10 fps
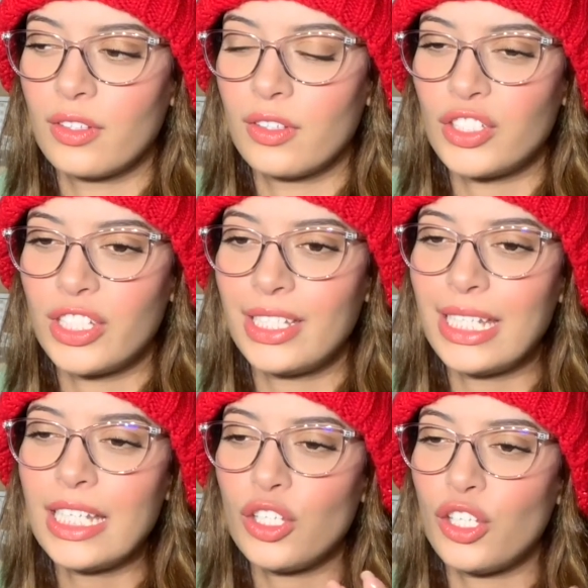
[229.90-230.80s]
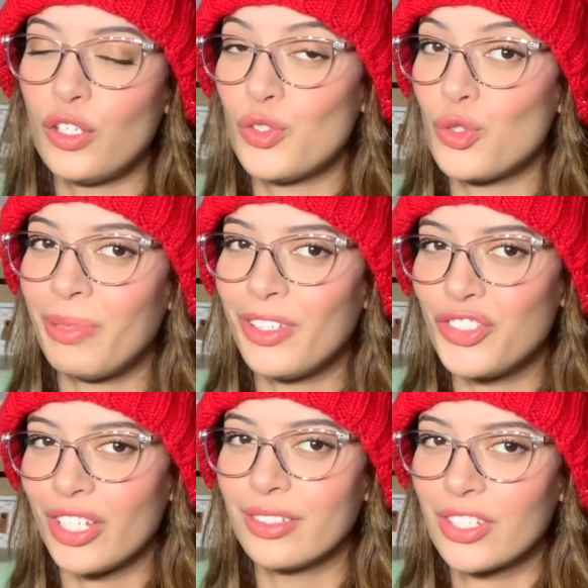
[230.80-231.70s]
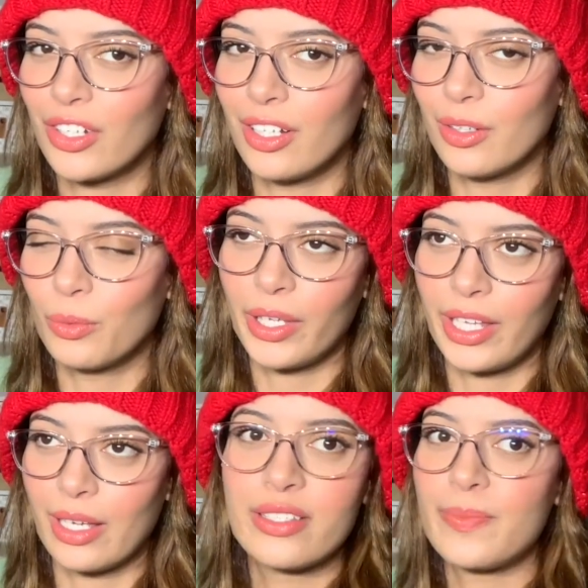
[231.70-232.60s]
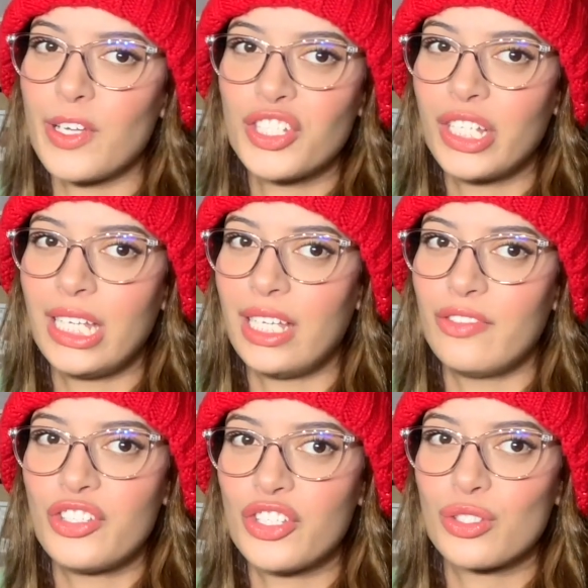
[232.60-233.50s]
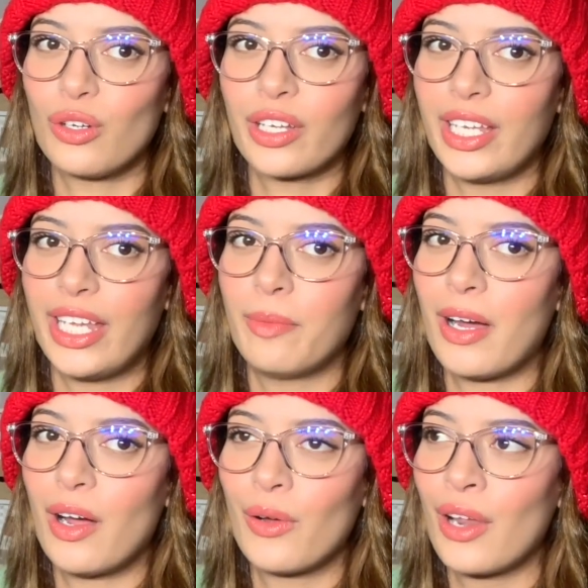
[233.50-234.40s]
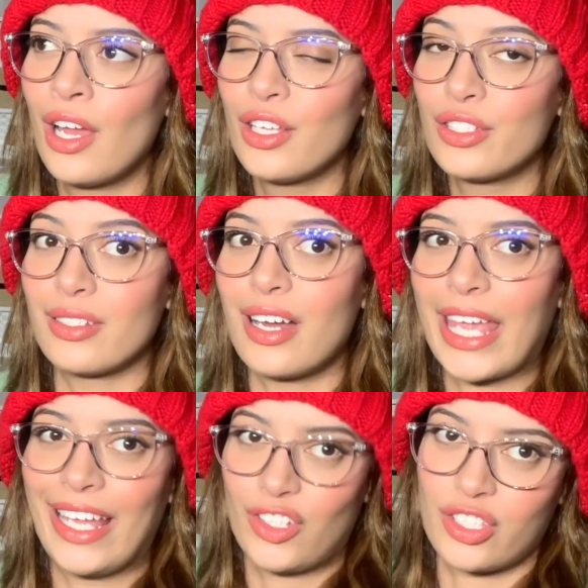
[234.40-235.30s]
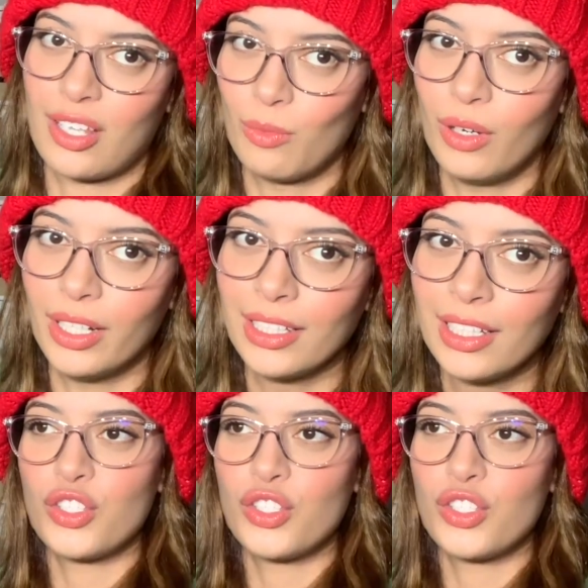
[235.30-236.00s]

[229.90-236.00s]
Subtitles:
she didn't used to be gentle with him, especially if she's talking him out to not kill someone.